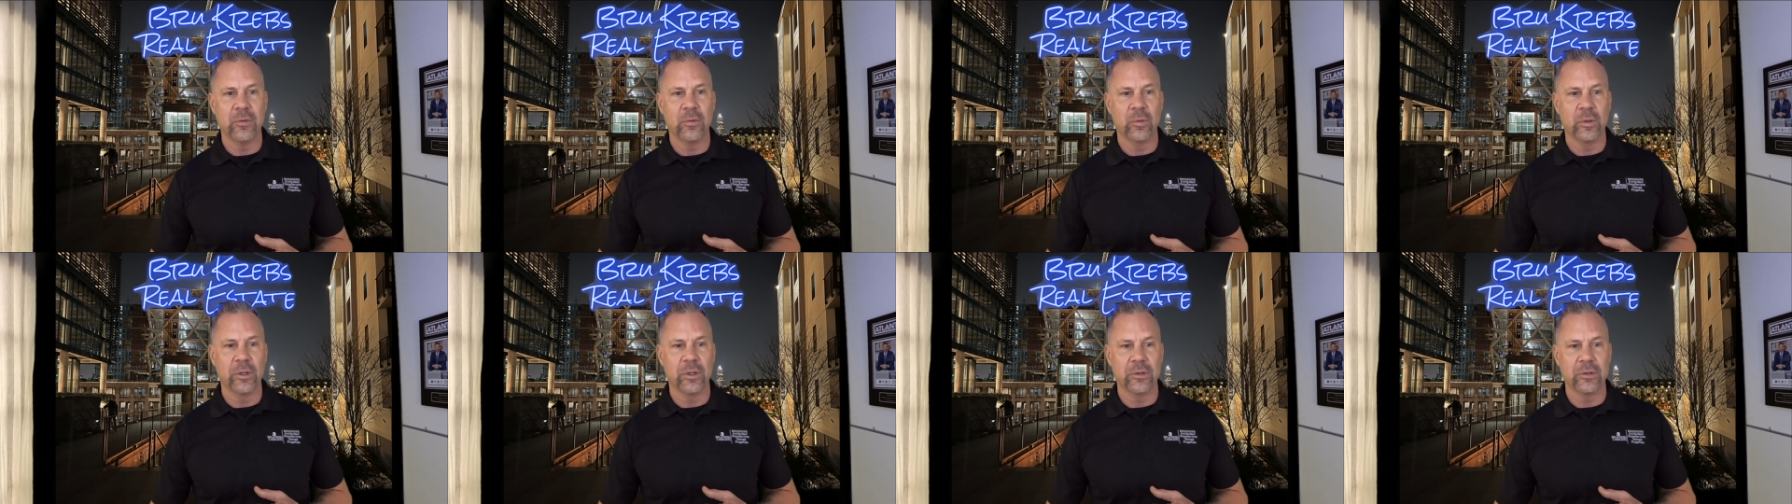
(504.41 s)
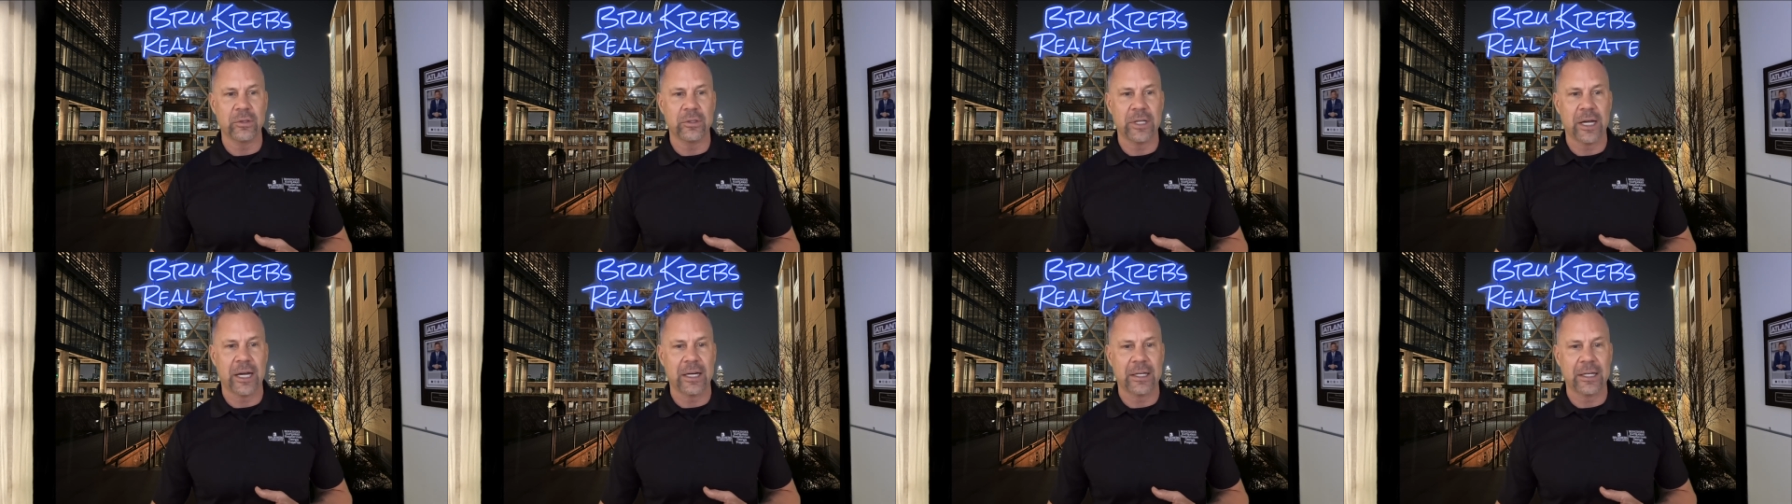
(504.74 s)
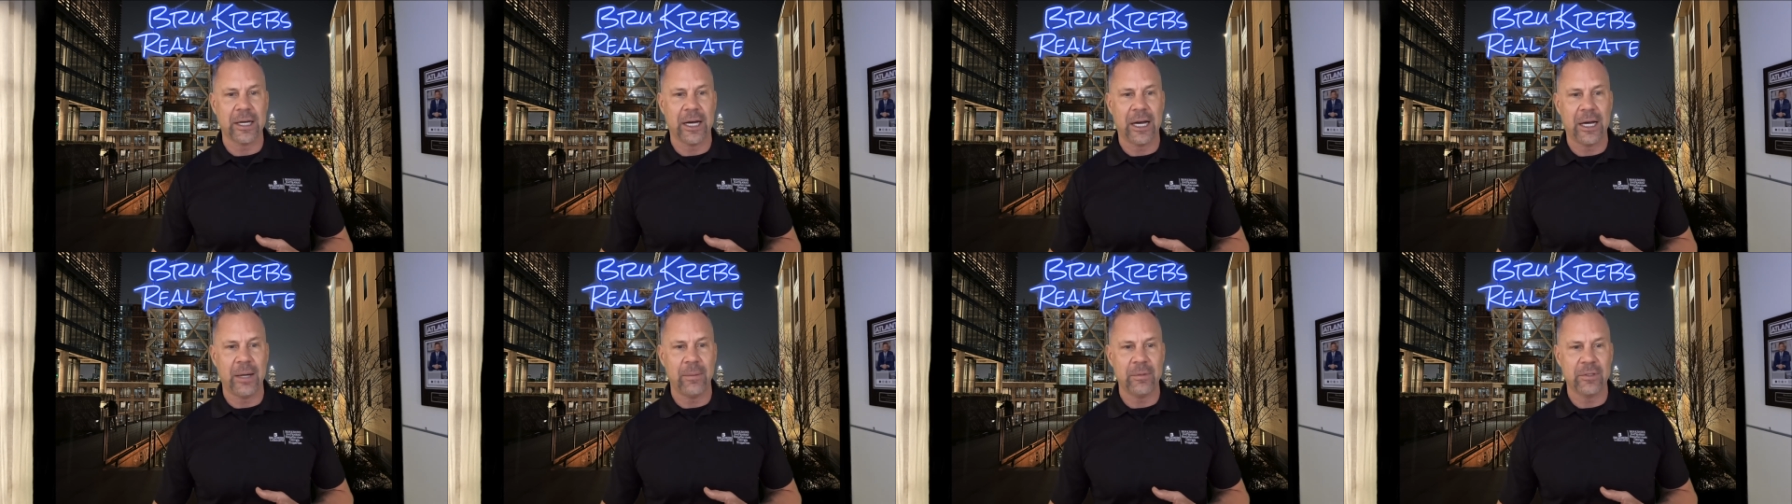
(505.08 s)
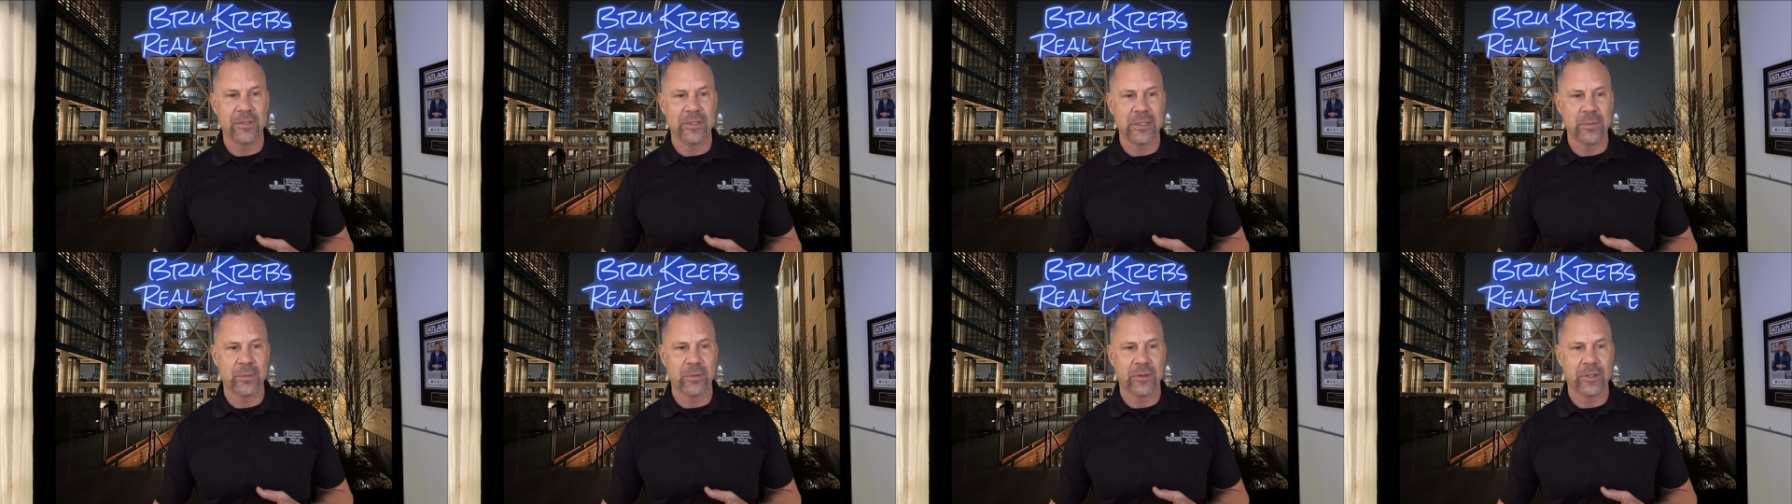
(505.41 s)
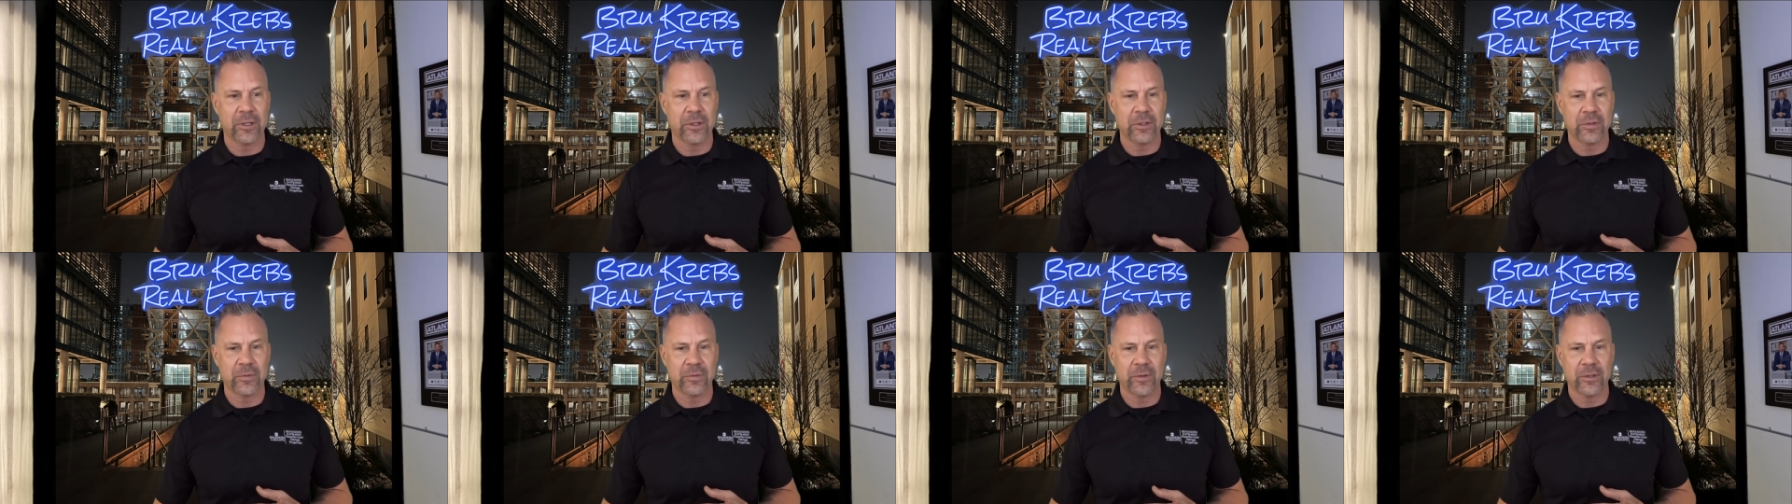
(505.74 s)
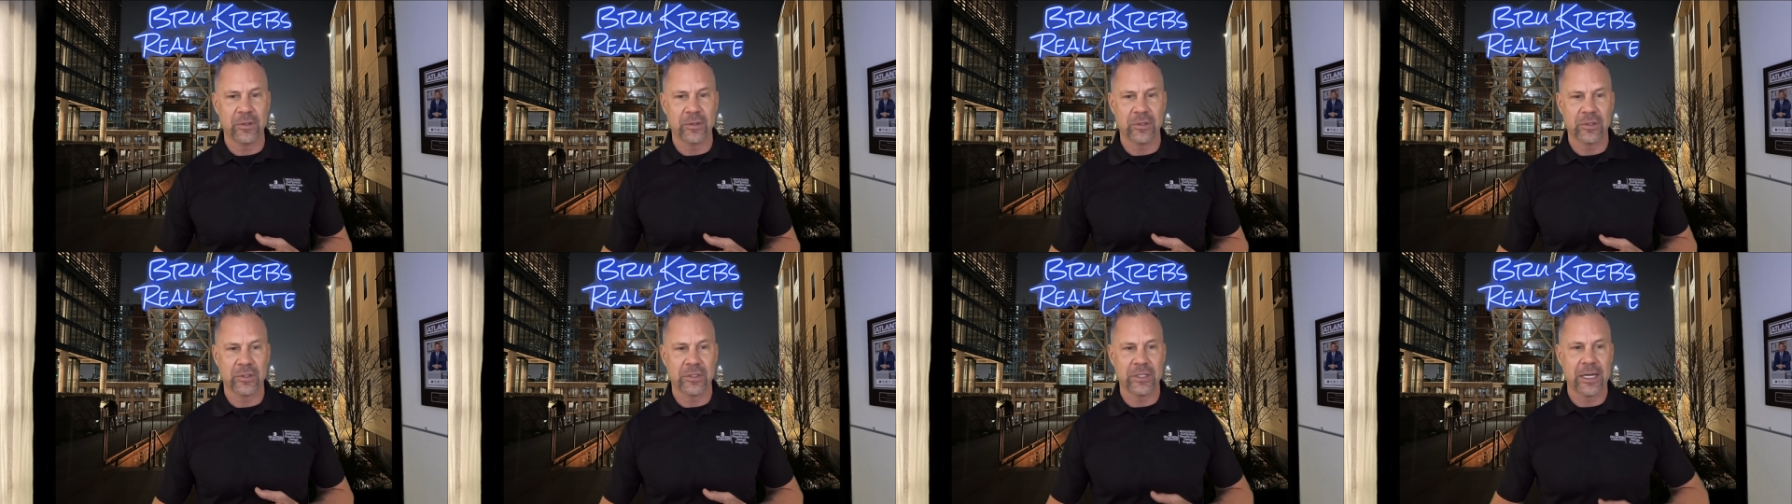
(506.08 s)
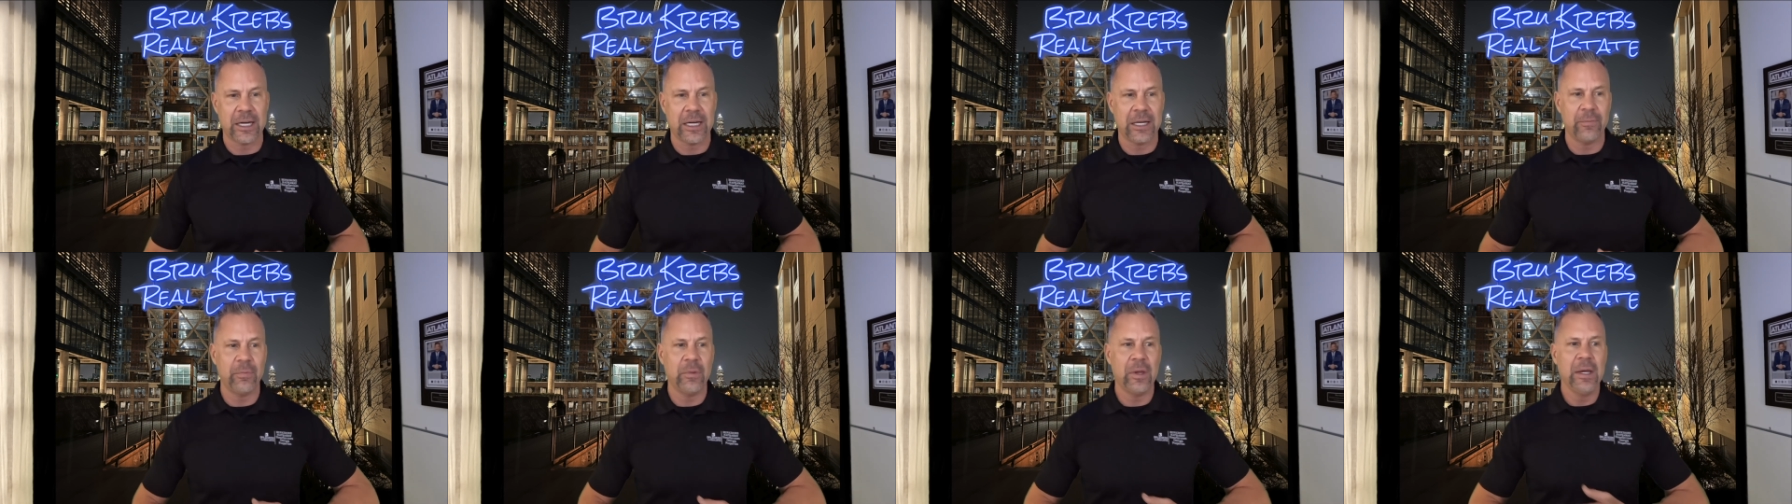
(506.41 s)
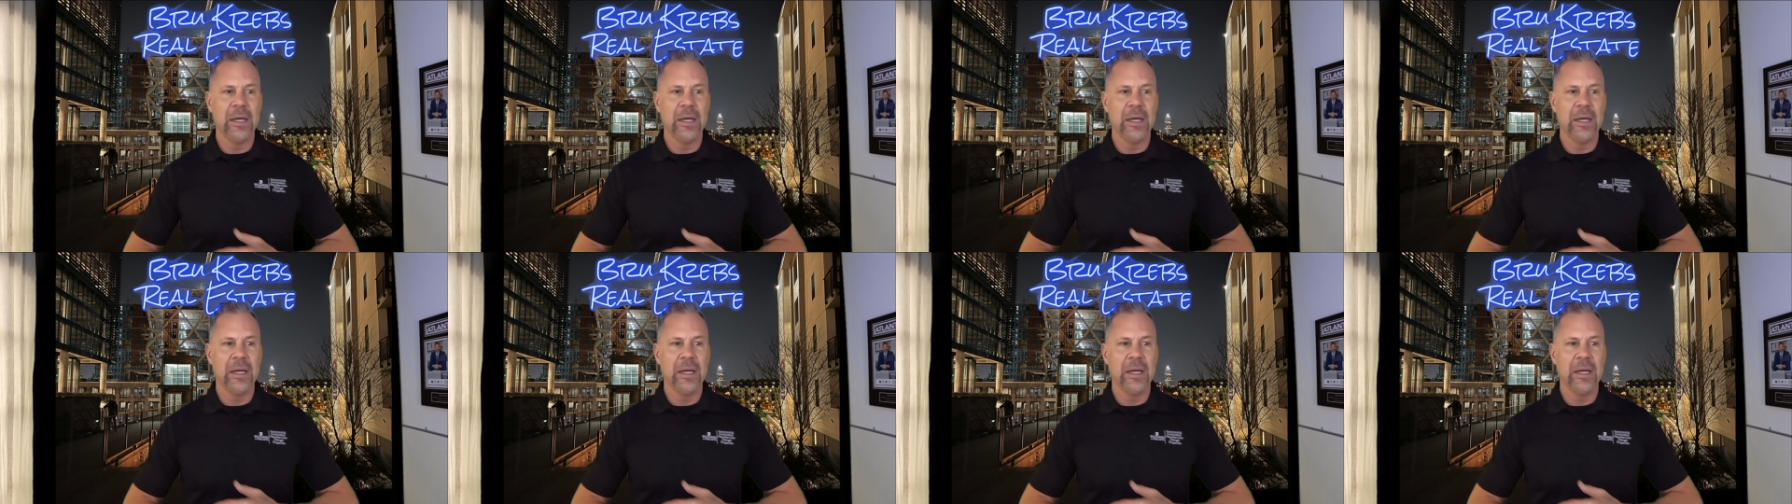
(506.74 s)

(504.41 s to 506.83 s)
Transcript: Realtor.com and see what those folks are saying.